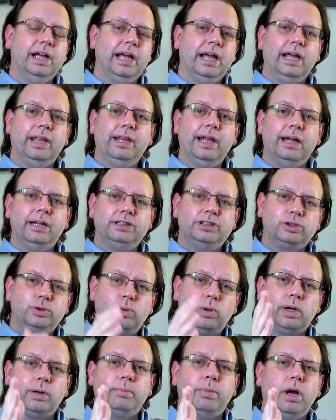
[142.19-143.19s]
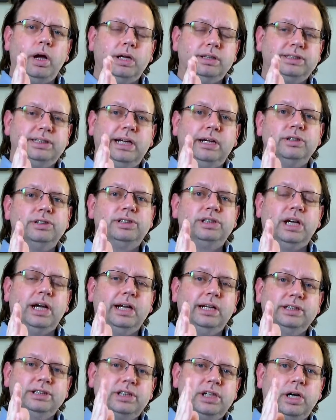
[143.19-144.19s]
And that square box
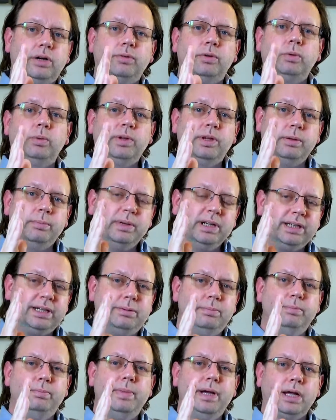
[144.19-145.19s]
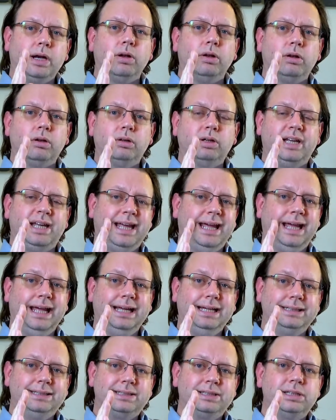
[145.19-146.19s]
outside is covered with a metal
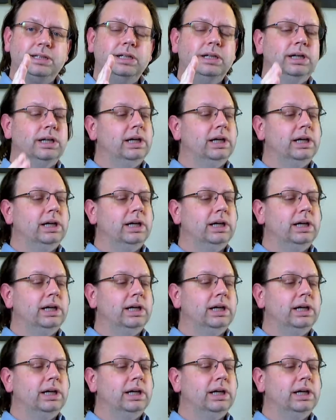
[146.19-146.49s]
case,